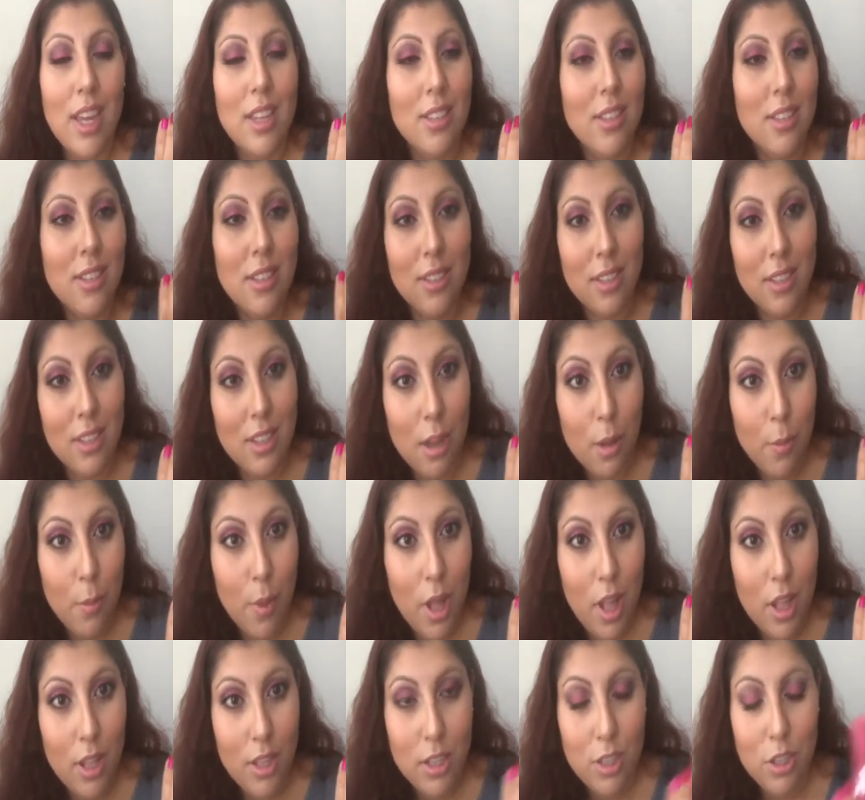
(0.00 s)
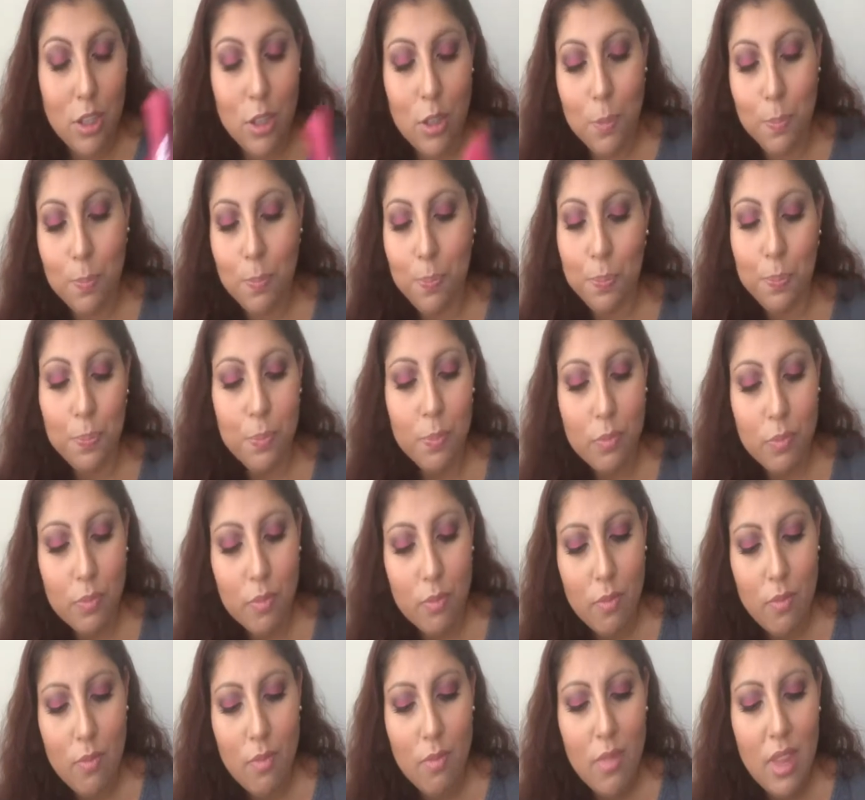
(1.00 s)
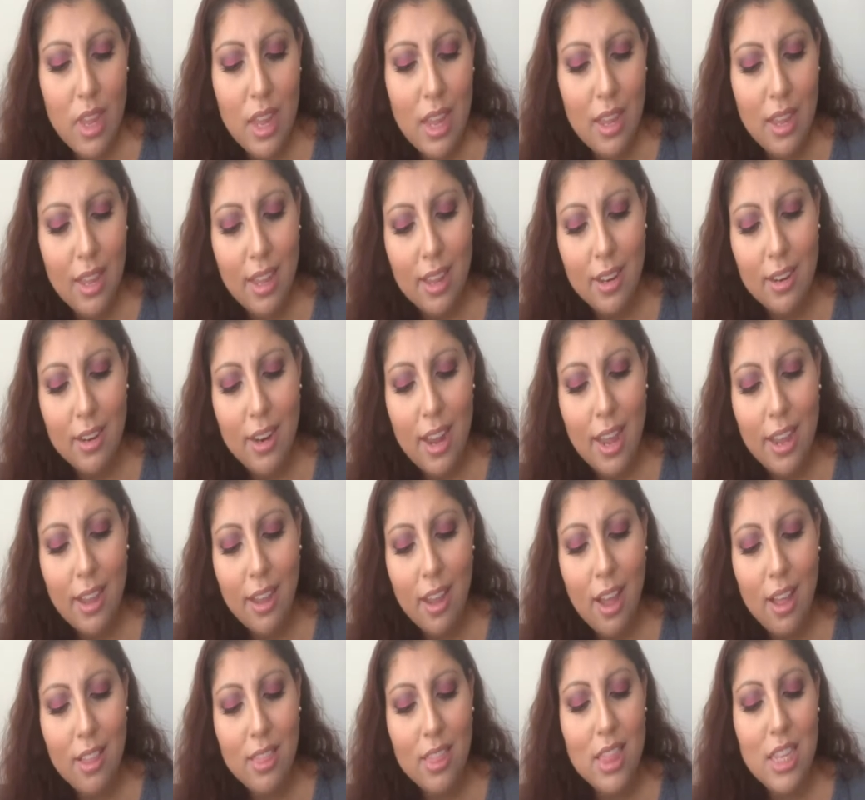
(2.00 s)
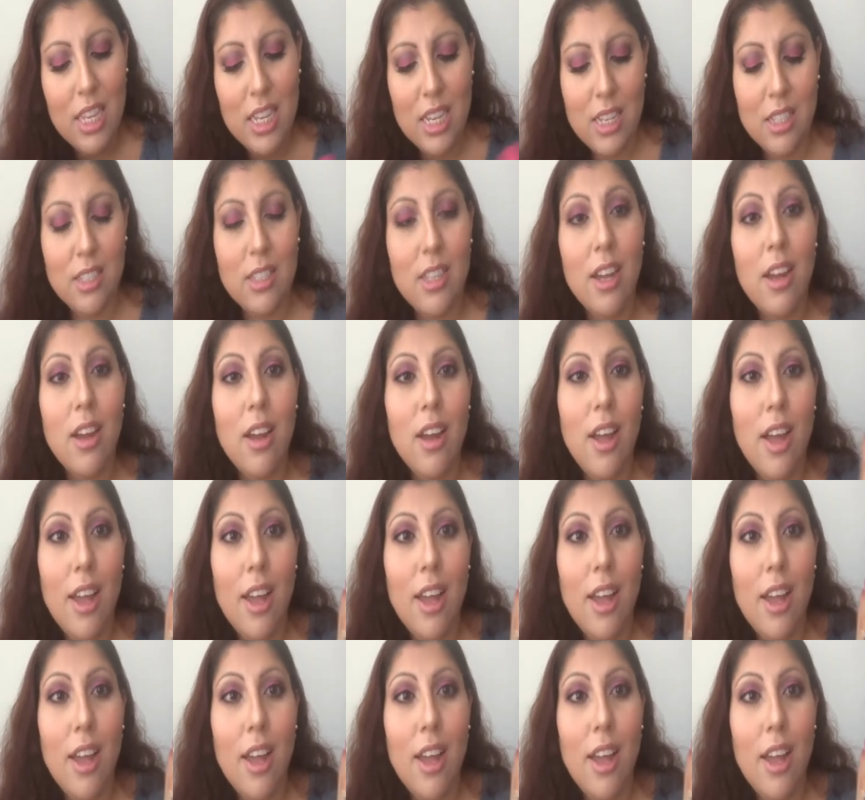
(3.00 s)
Essence nail polish. And I got these